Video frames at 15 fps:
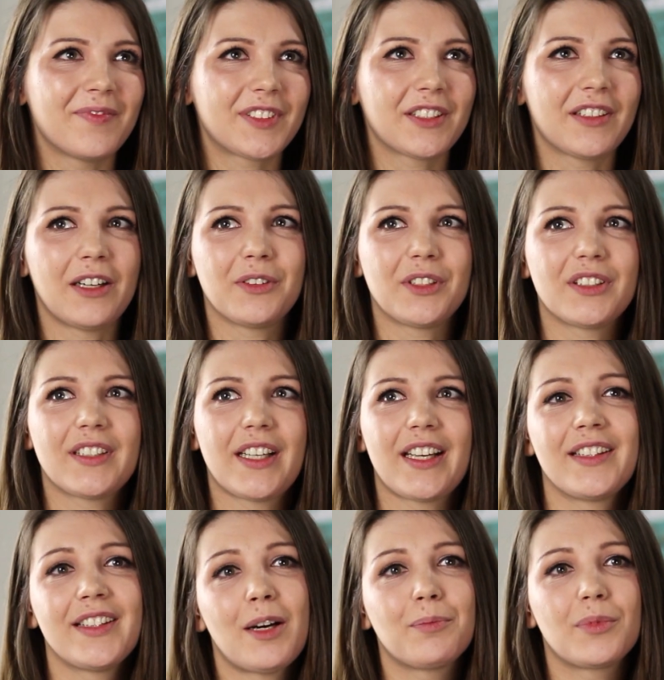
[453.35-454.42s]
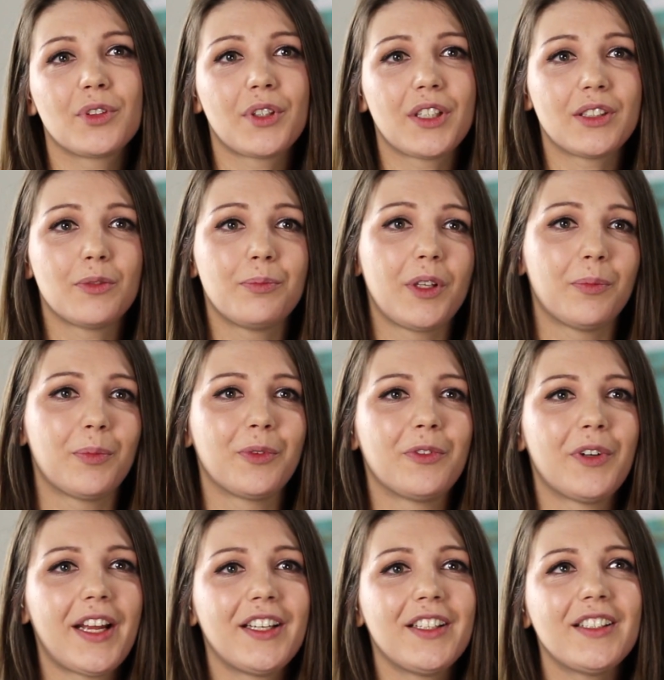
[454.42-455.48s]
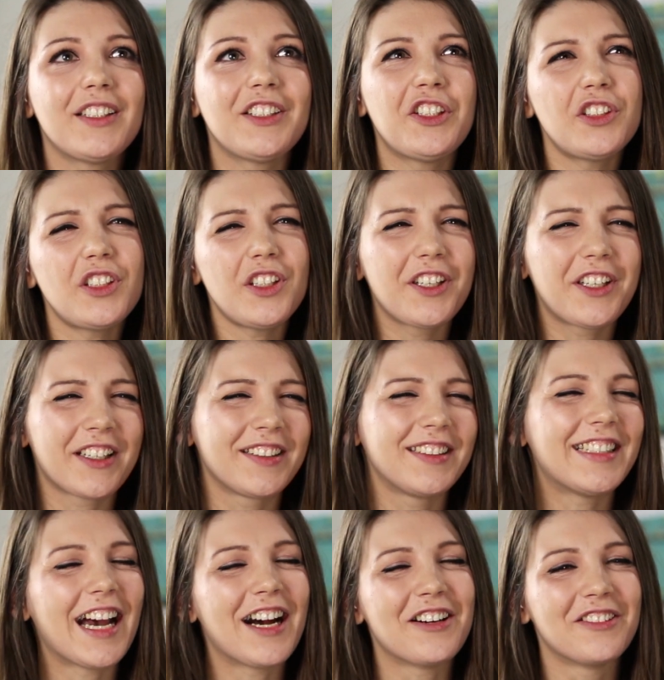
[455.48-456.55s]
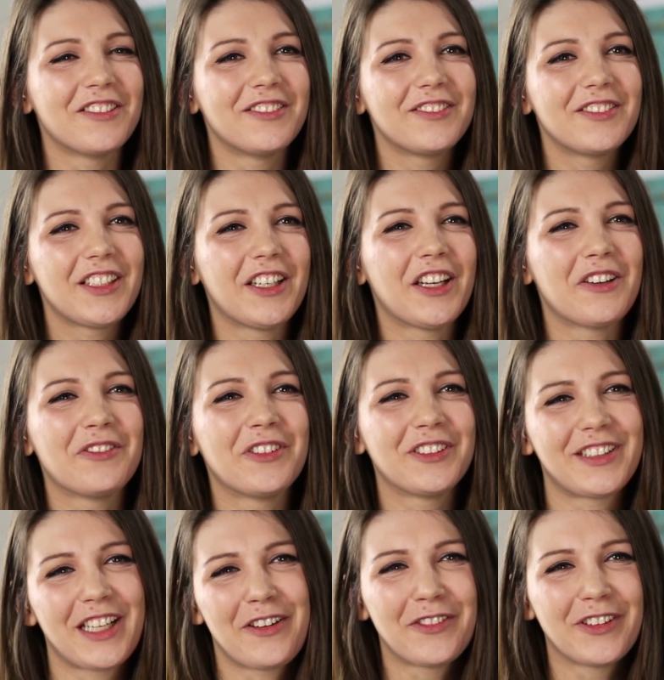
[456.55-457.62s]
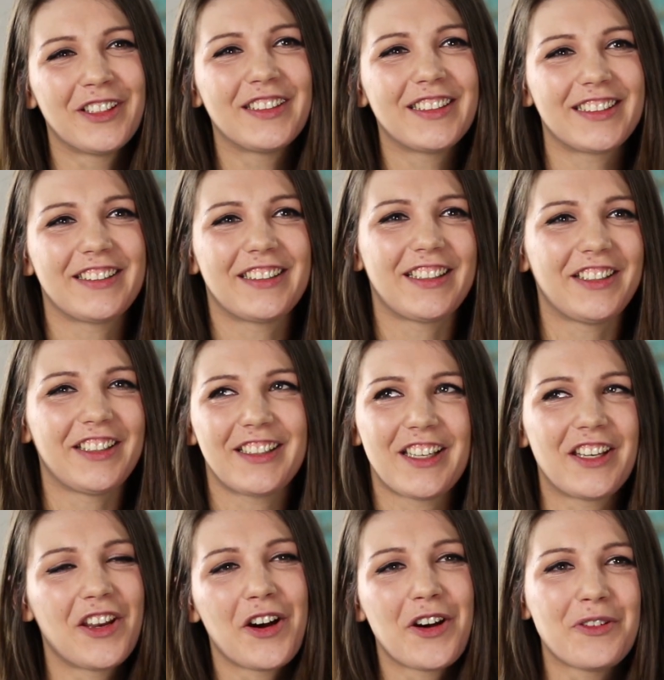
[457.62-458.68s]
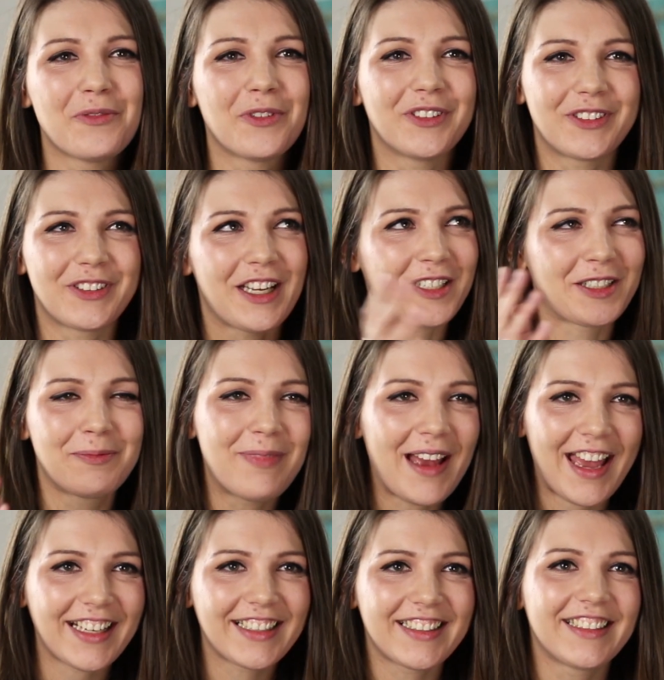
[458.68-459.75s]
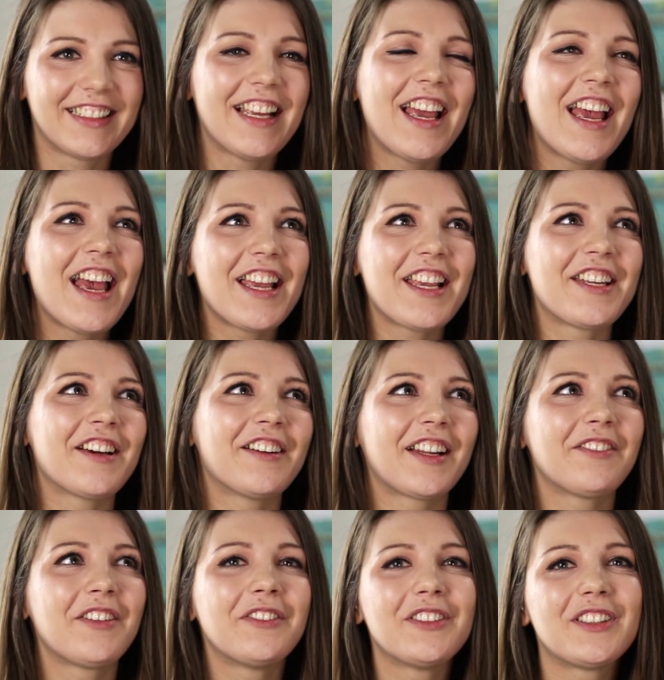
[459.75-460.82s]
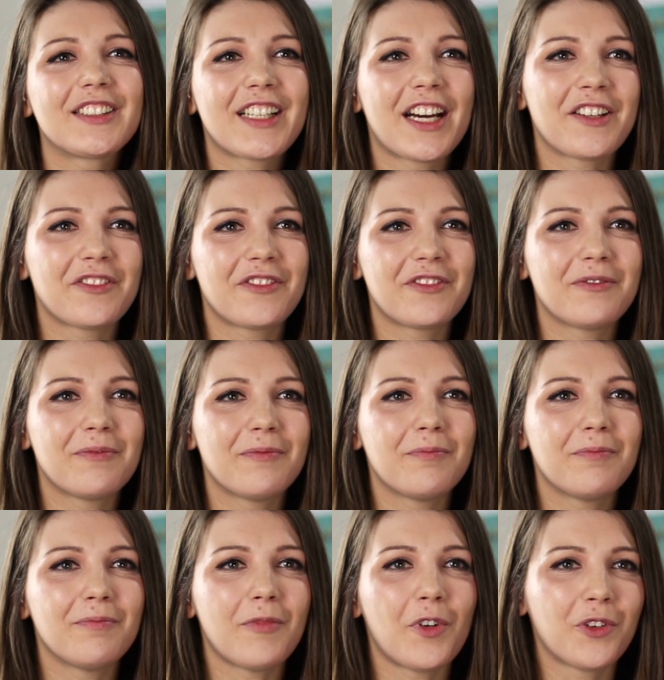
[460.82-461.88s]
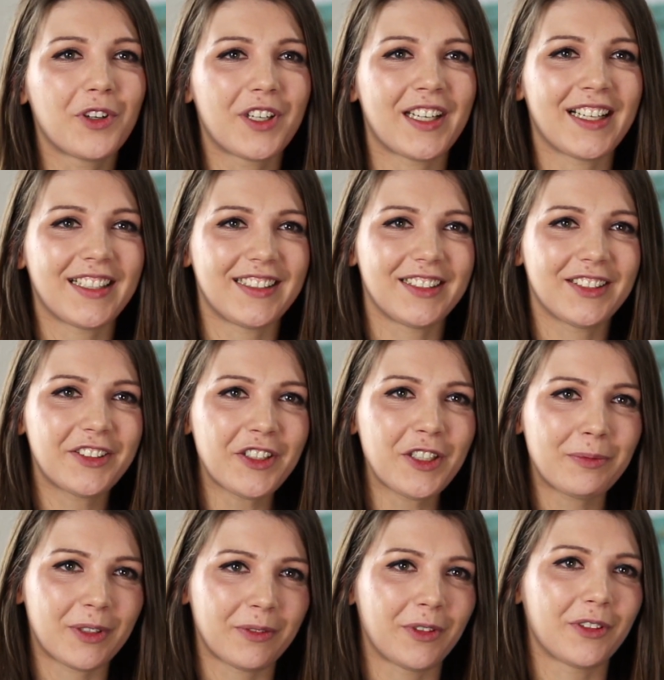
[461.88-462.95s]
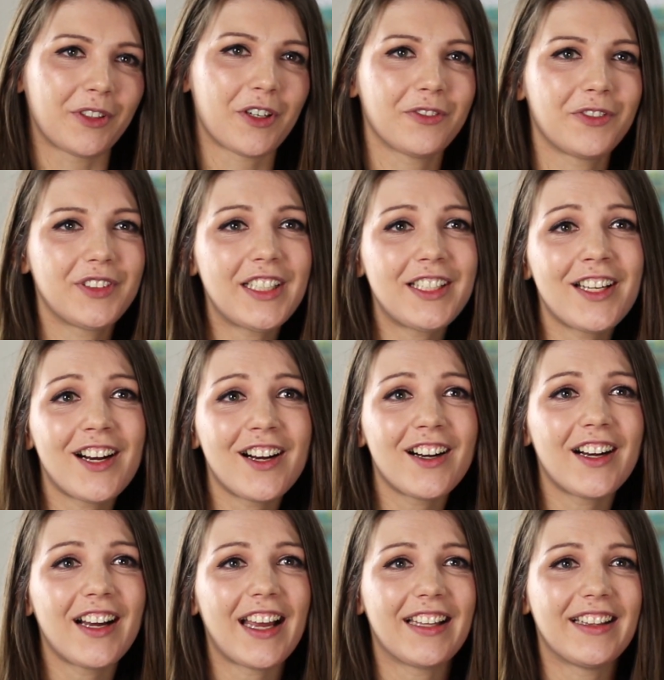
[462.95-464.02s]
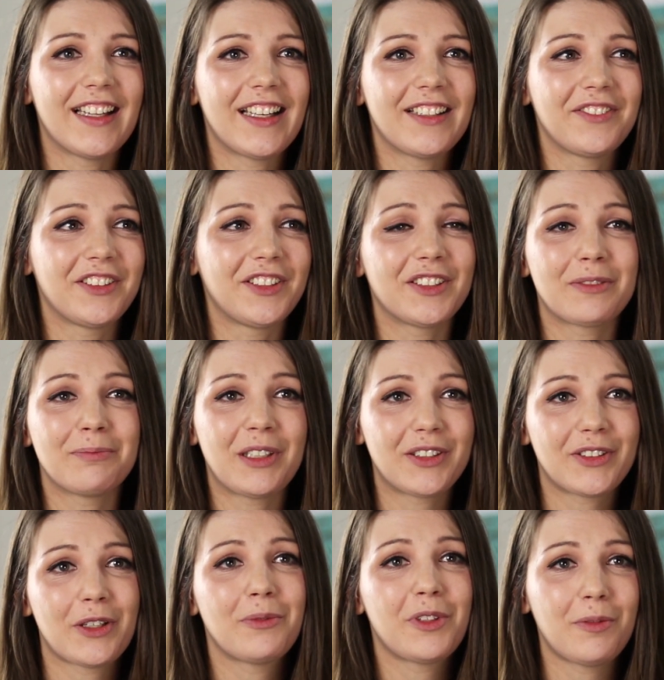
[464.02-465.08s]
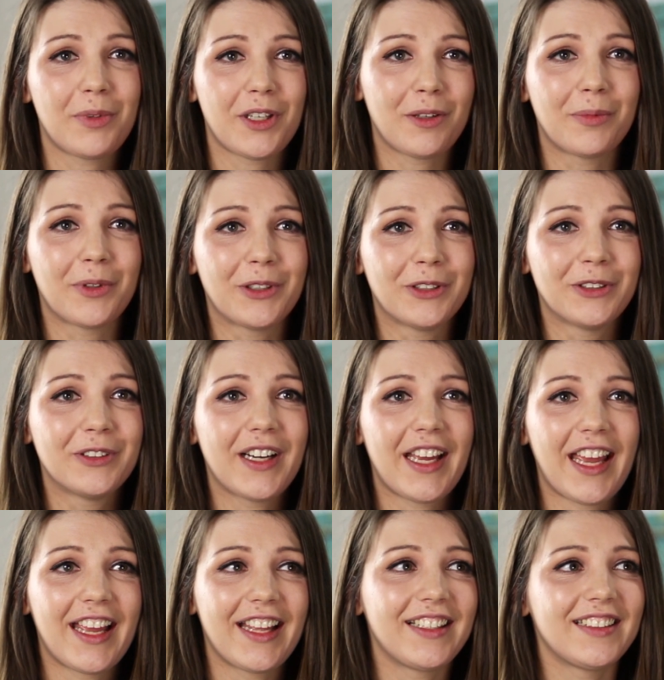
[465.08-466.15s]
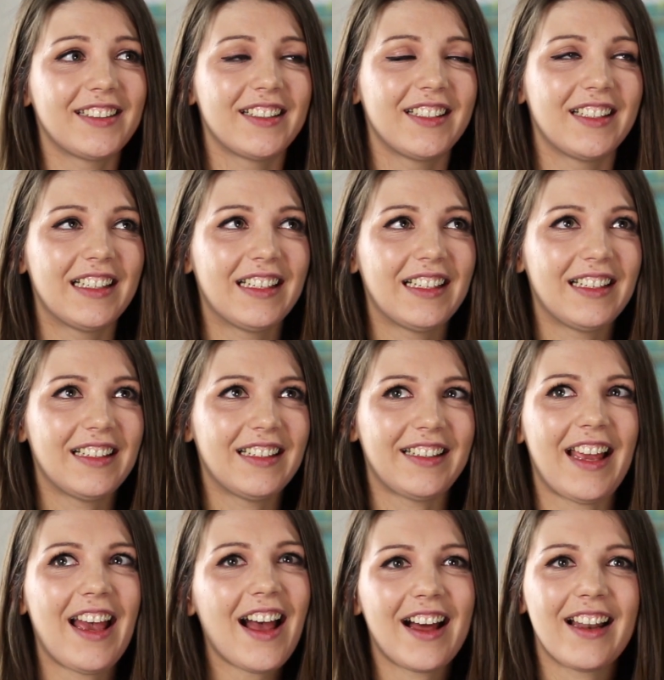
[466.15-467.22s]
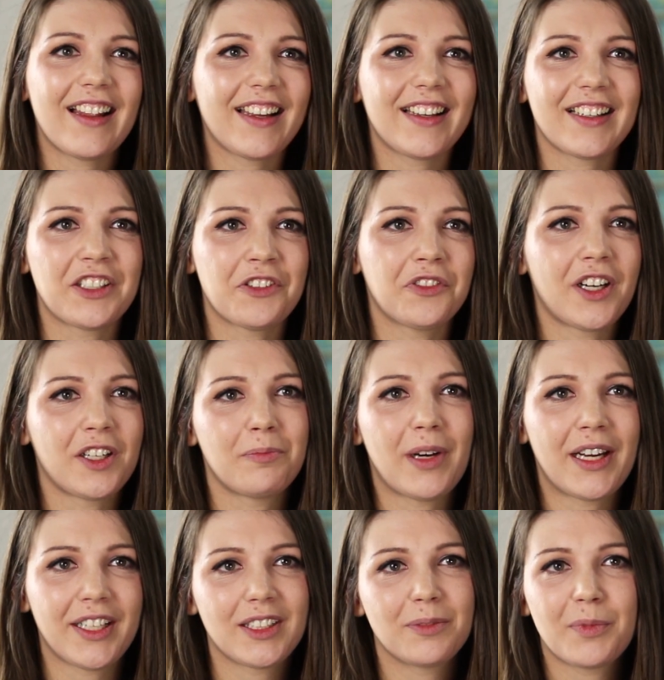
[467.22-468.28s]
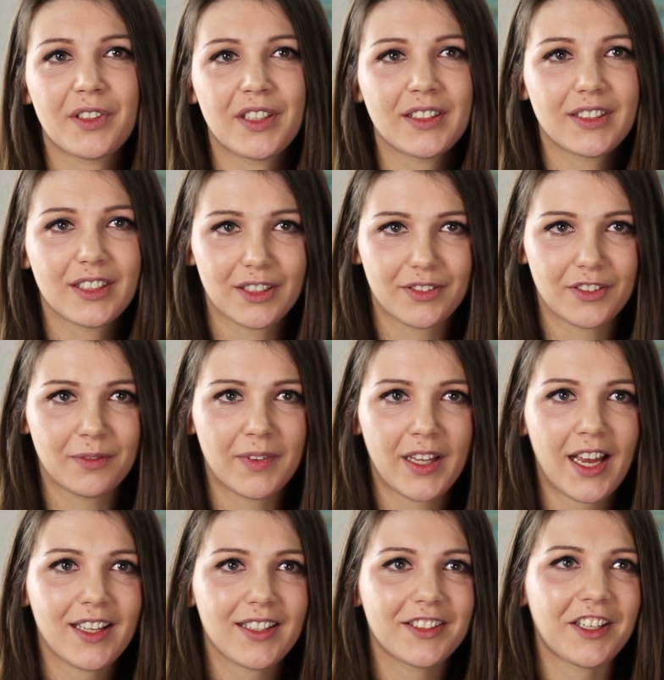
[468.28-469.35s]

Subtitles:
So I would just like end up talking to people, and usually you can tell, you know, what they want, so then you can know what to expect. And you know, like we would just kind of organize these groups, and we would go for dinner, and then we just meet so many people. And yeah, like I never had bad experiences from there.